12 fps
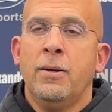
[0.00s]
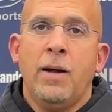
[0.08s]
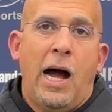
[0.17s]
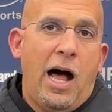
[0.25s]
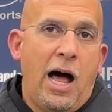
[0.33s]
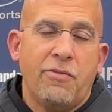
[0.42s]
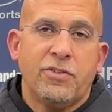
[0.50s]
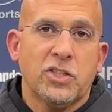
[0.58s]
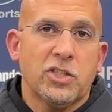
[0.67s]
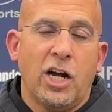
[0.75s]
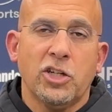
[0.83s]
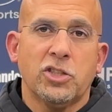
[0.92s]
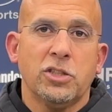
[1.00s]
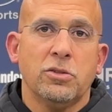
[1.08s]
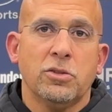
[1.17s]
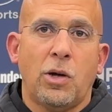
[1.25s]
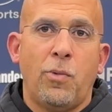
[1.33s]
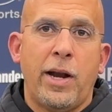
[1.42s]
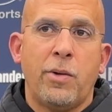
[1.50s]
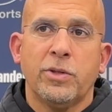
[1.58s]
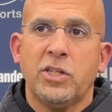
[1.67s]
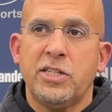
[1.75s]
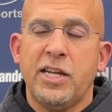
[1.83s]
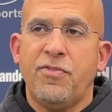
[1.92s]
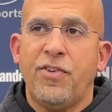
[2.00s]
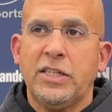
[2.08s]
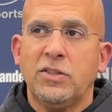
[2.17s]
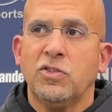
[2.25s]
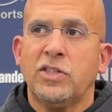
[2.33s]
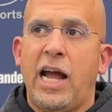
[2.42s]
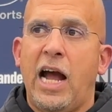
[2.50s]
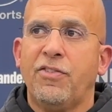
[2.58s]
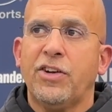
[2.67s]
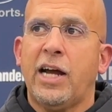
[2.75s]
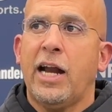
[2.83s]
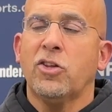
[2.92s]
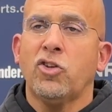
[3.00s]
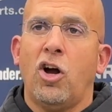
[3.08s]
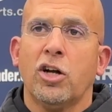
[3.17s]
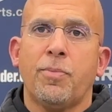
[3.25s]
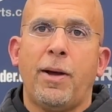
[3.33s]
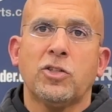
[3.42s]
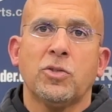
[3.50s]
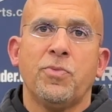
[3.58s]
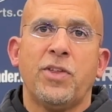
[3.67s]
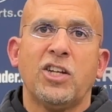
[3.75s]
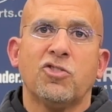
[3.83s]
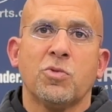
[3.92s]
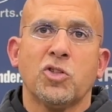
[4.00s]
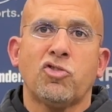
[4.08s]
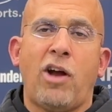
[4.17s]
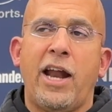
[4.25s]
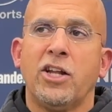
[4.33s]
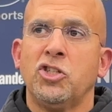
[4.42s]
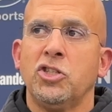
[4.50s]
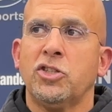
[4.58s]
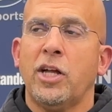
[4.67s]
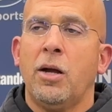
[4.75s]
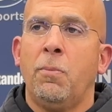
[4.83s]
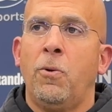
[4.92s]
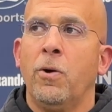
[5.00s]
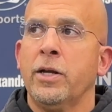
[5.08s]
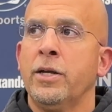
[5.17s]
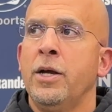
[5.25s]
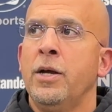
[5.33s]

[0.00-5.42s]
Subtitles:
I have discussions. I went in with the defensive staff and kind of talked about some things from a strategy standpoint